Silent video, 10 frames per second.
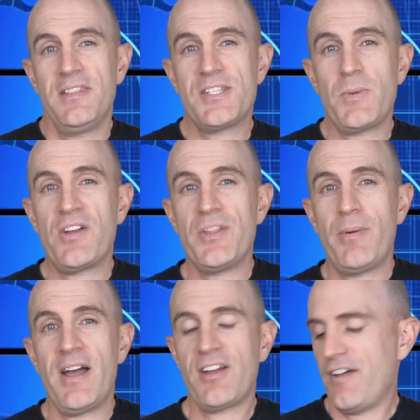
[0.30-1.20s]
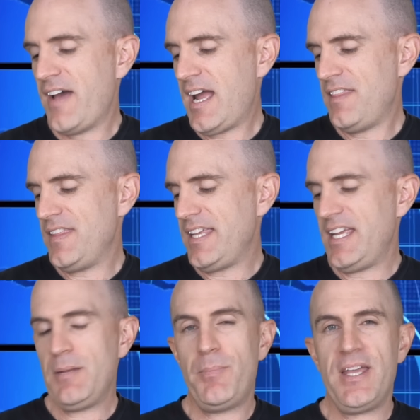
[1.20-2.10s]
This week on the bike, I've had the
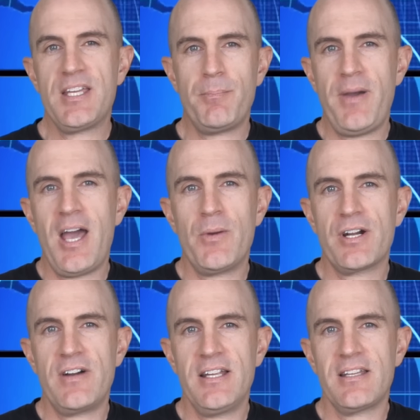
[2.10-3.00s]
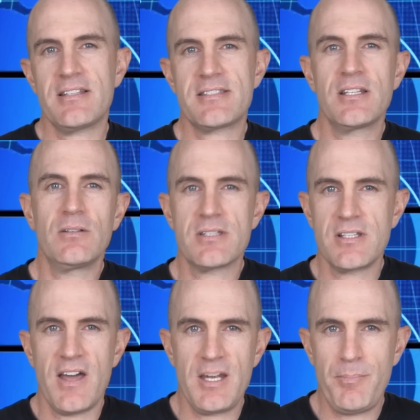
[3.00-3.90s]
InPeak Power Crank
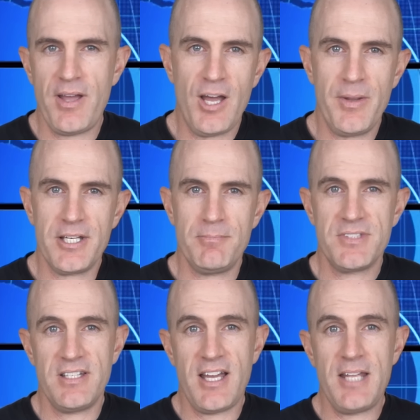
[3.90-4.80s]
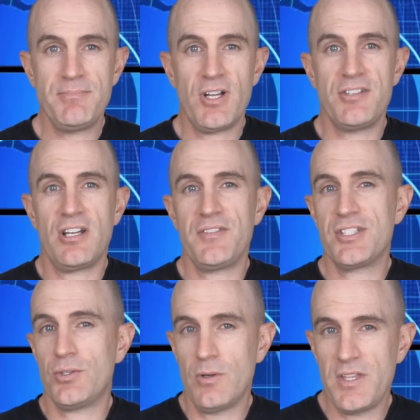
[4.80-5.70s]
single-sided power meter. Today, I dive
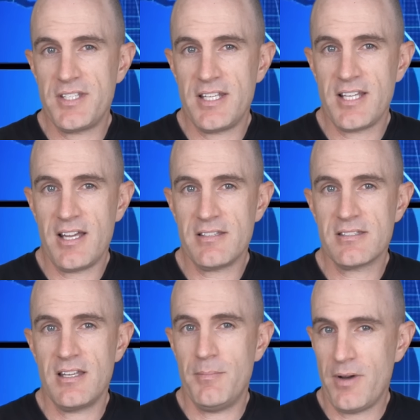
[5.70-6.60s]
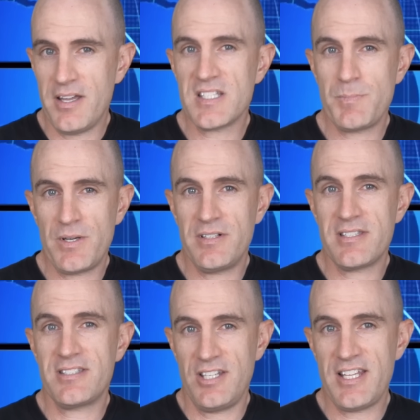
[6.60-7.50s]
into all the details and my
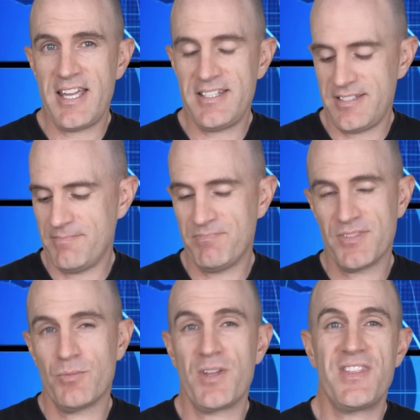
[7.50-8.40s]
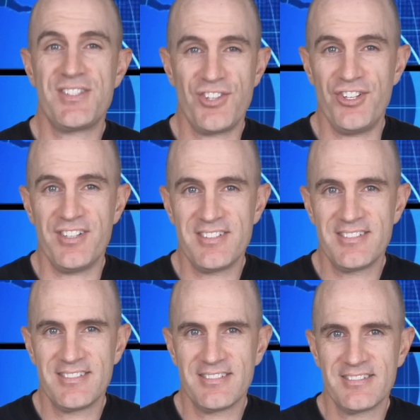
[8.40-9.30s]
experience to date with this unit.
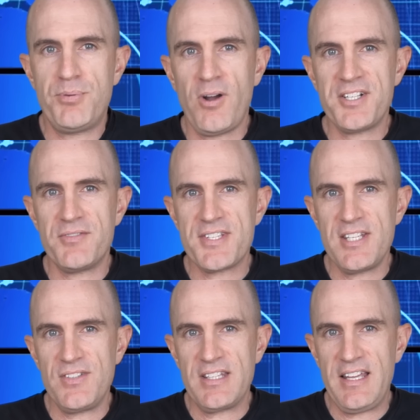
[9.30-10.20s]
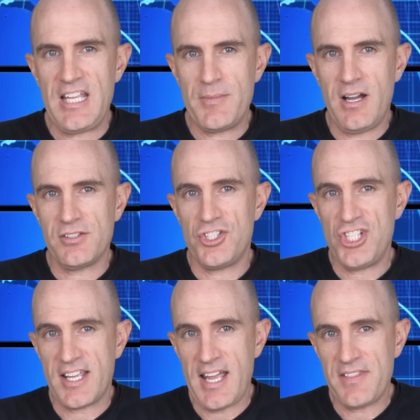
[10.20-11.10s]
Prior to receiving their email to
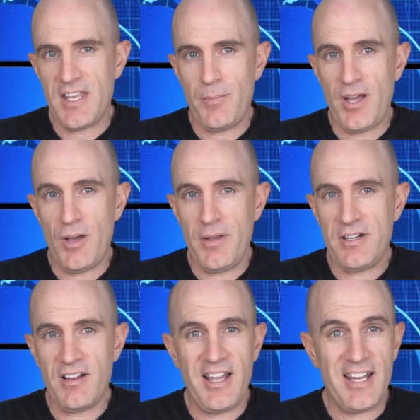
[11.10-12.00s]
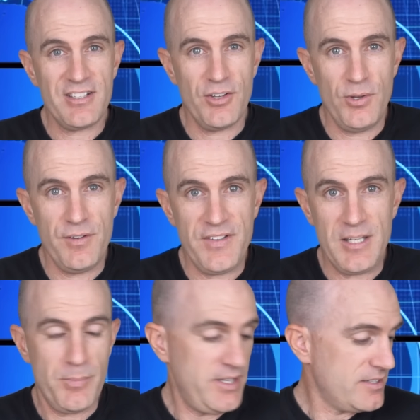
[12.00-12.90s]
check out their power meter, I hadn't heard of
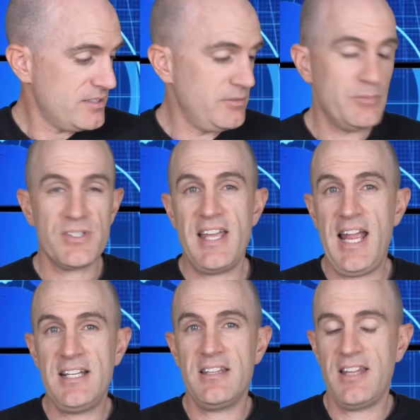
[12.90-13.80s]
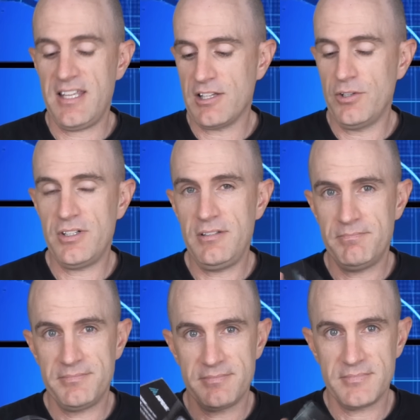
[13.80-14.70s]
InPeak, so it was handy that they included
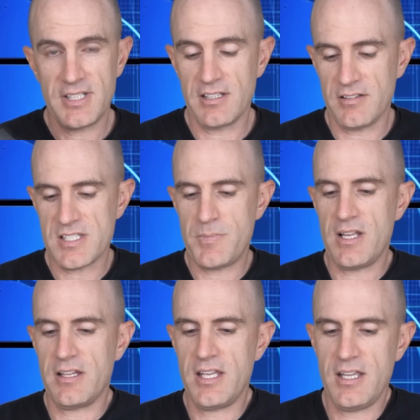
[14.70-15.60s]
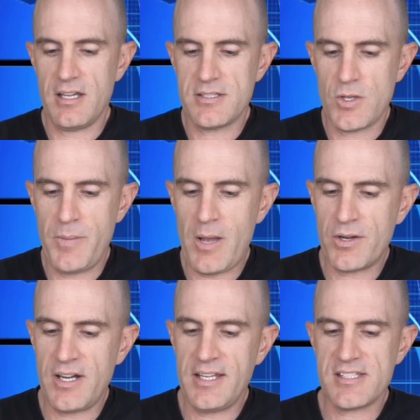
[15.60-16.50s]
a little spiel here. So
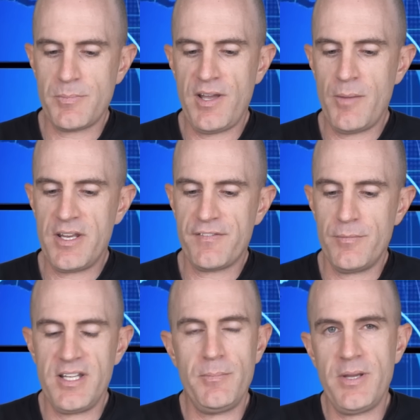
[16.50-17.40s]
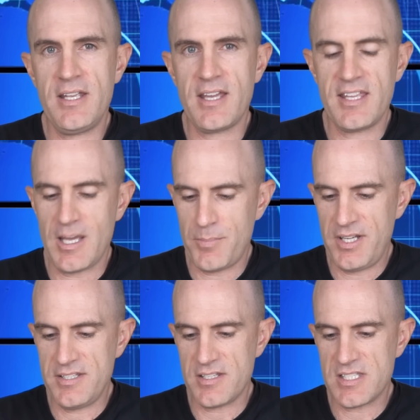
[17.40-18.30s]
Power Crank is a power meter from InPeak, a
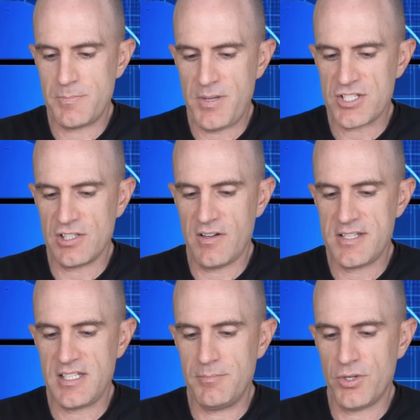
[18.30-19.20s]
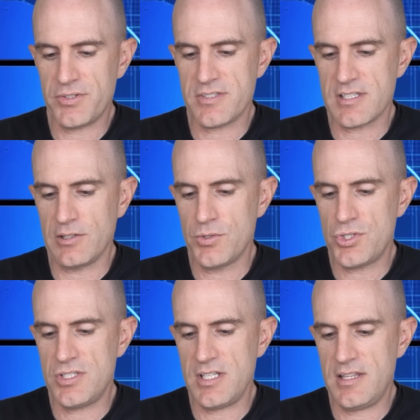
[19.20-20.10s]
company specialized in modern
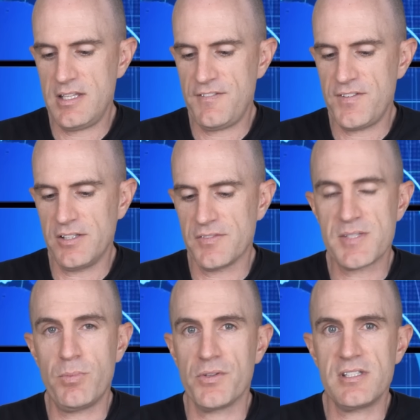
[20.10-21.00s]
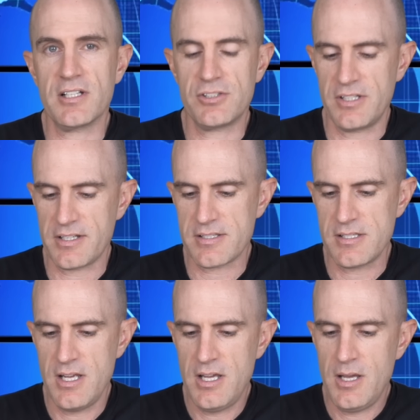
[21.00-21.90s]
solutions in the field of sports
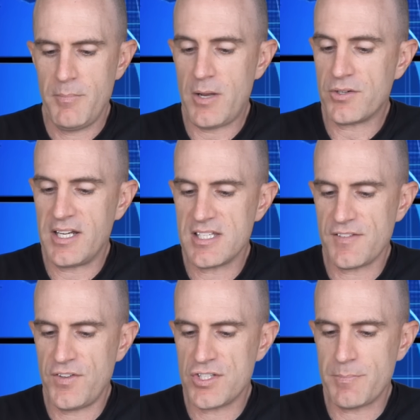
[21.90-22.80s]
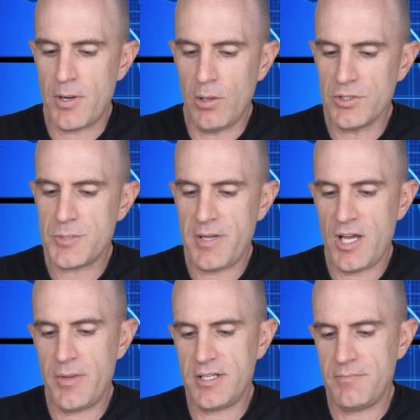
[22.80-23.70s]
electronics. Power Crank is the first Polish
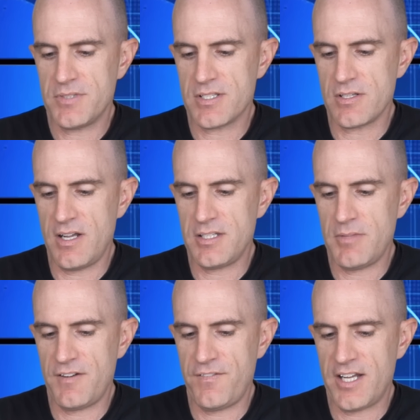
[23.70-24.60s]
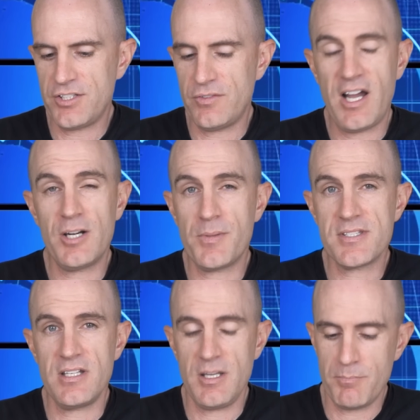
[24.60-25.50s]
power meter, designed and manufactured
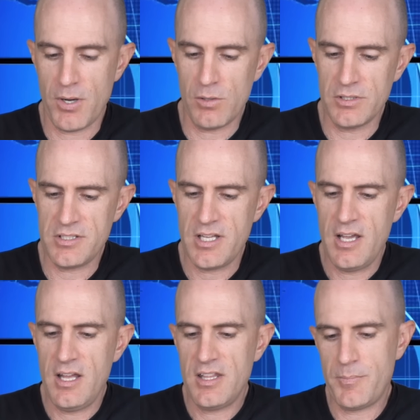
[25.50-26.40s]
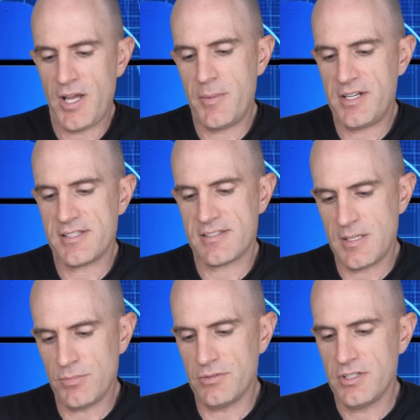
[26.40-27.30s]
100% in Poland the power meter is
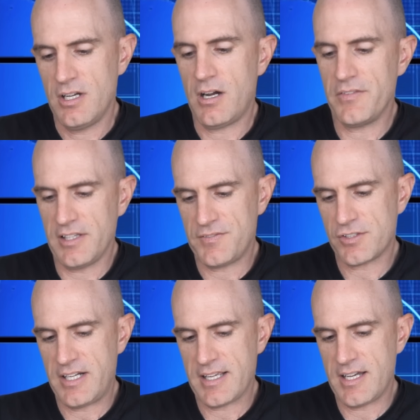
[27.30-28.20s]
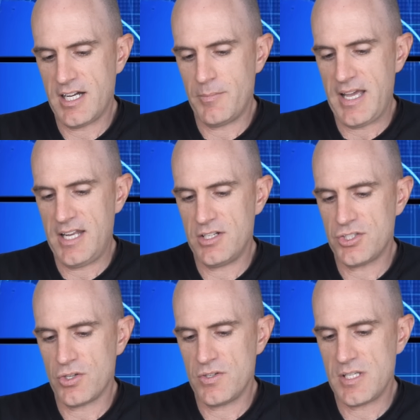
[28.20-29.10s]
assembled on the left crank arm and
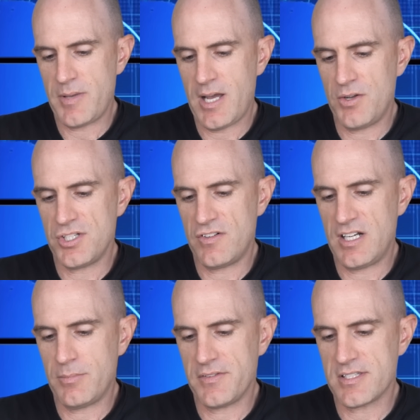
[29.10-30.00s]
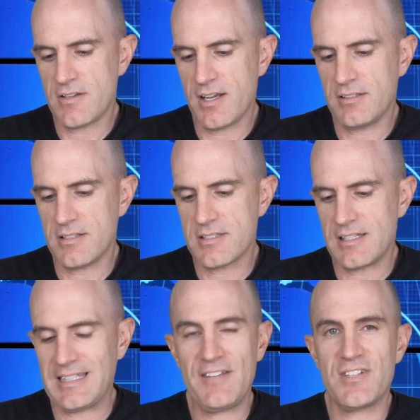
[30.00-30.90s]
shows the power generated by the
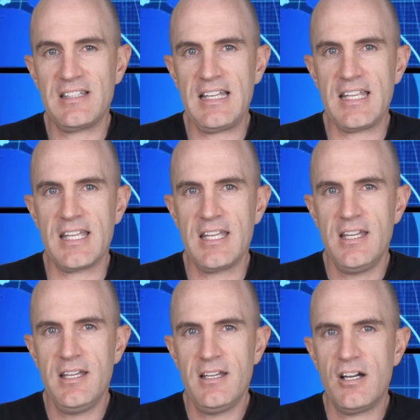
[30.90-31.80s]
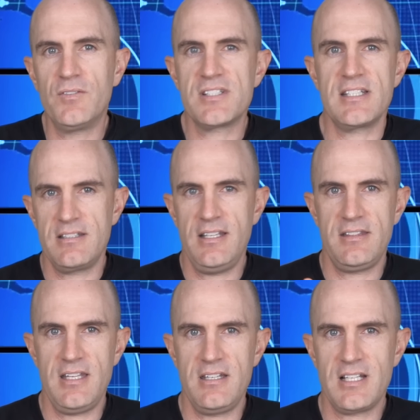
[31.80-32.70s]
cyclist's left leg. Obviously,
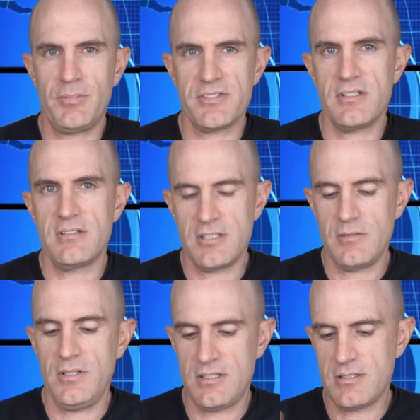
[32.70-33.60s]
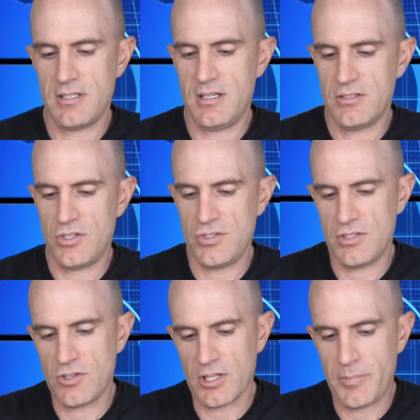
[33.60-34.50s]
it then doubles it, so it uh, shows
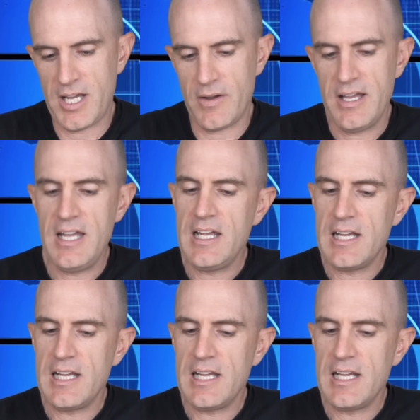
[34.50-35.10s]
you the total power.